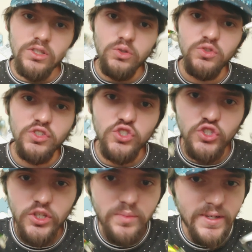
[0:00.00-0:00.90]
use a
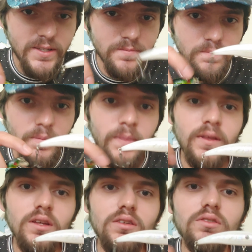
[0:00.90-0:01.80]
jerkbait.
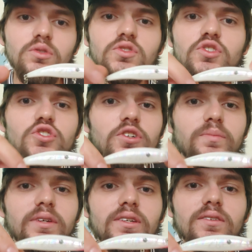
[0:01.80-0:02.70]
Use a
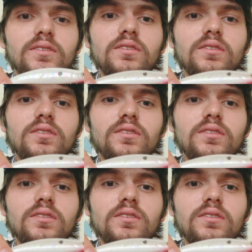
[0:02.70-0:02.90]
jerkbait.